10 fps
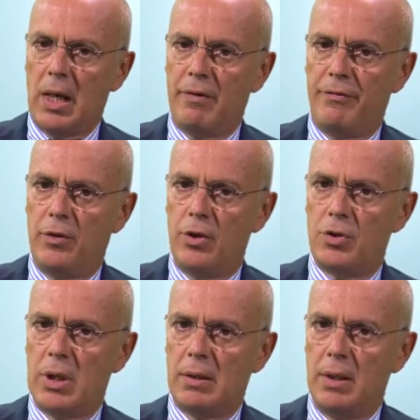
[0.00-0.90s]

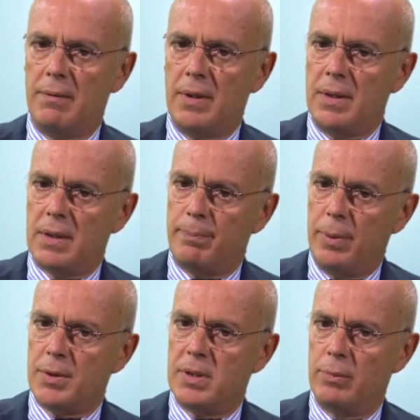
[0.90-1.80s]
Unfortunately, this is
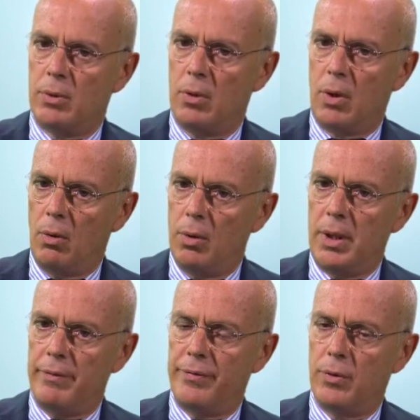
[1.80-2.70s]
possible
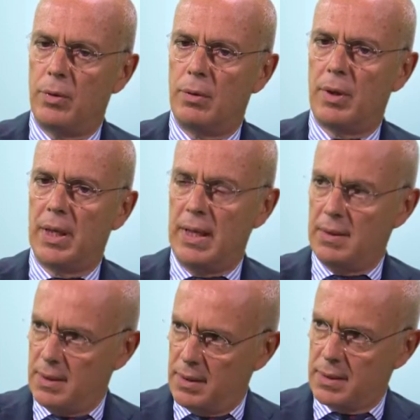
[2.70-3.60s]
only for
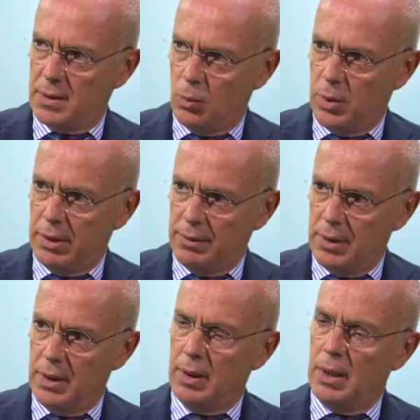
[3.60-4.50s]
cases where
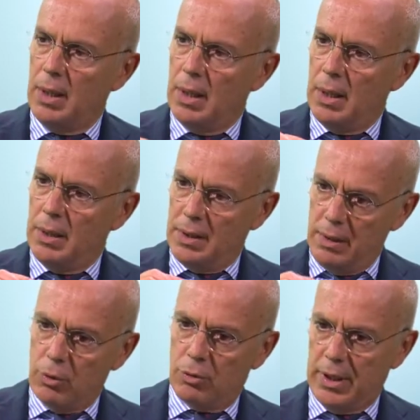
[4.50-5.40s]
the
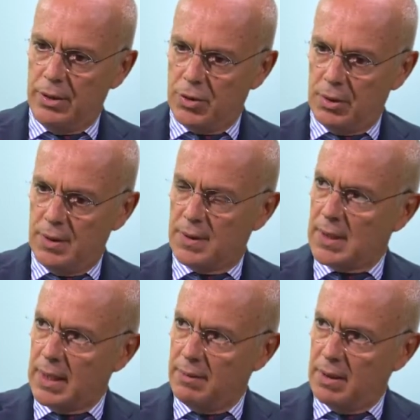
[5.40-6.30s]
hemorrhage
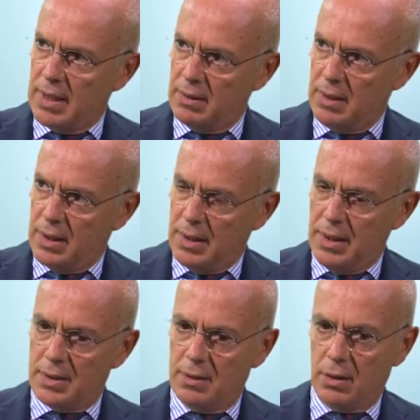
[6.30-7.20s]
inside the retina
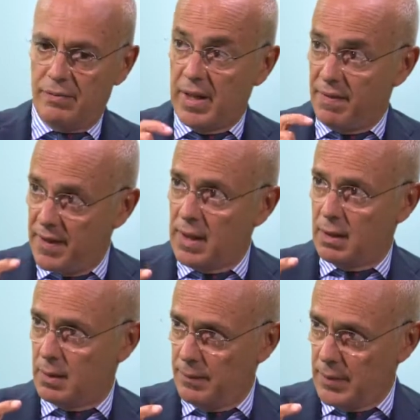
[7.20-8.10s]
is not very
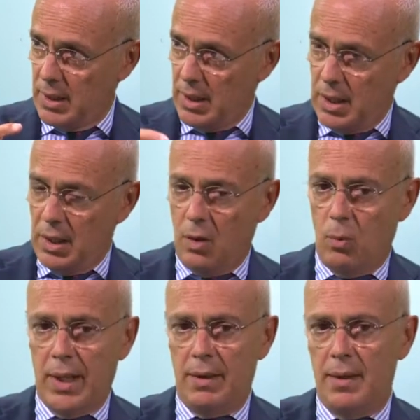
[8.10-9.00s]
thick.
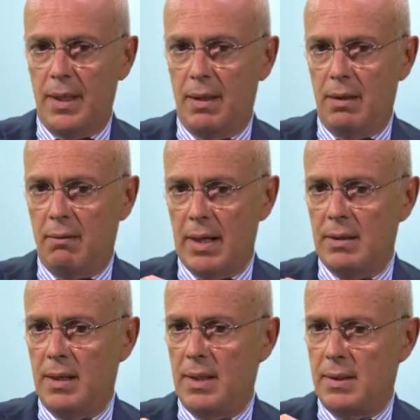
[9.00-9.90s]
When the
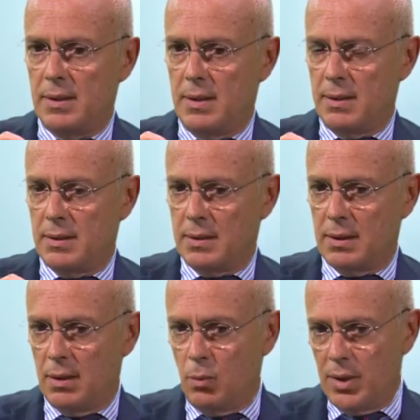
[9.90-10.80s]
retina is
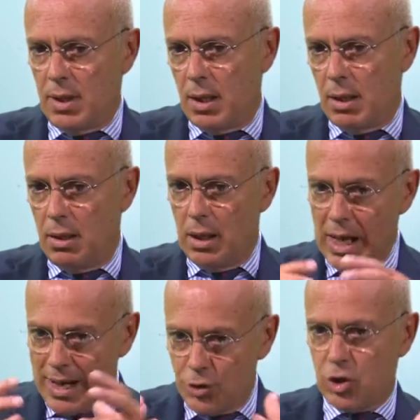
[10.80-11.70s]
with a
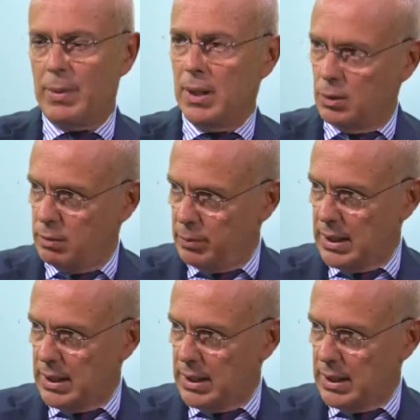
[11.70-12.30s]
large amount of